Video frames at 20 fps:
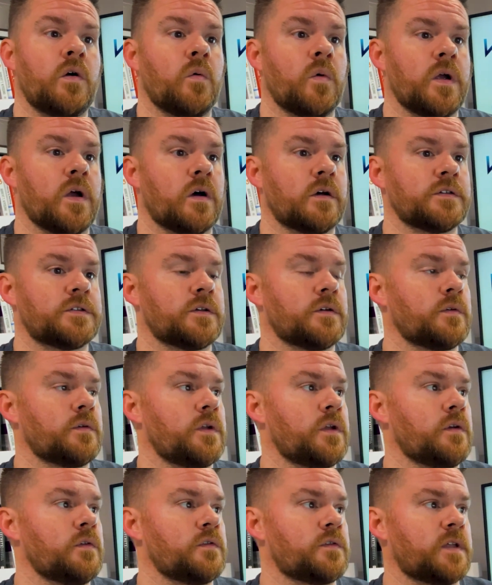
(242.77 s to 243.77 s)
We also
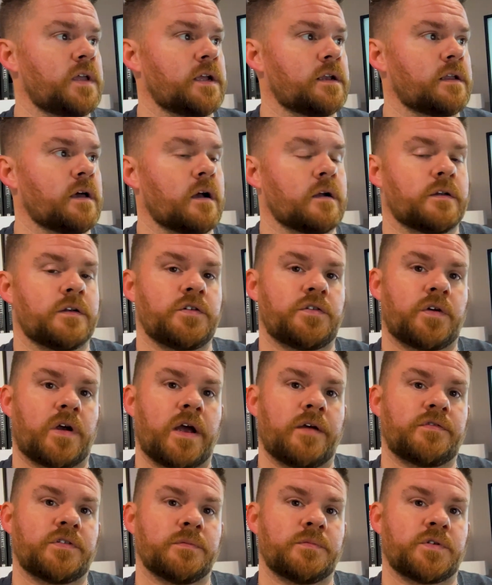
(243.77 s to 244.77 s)
use TikTok to
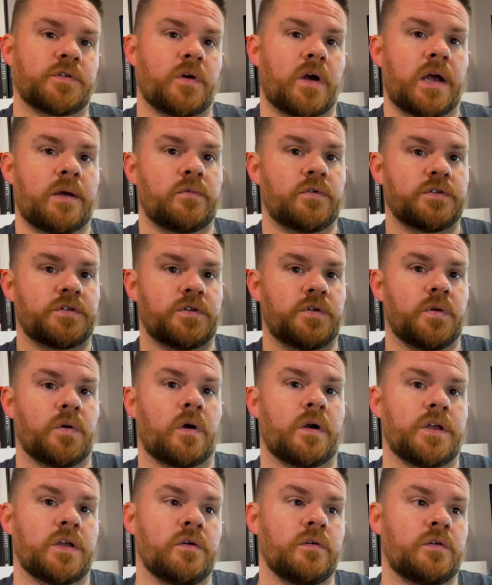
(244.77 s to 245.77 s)
drive subscribers to
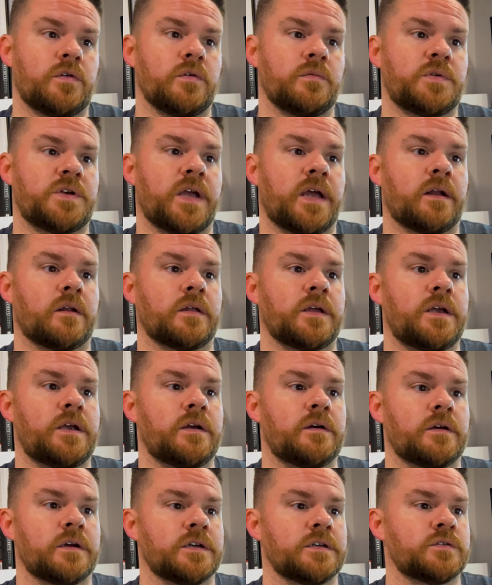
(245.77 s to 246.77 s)
our YouTube channel
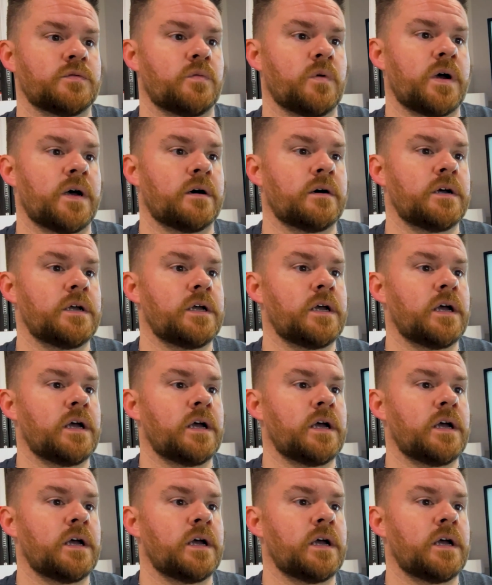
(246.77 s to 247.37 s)
here as well,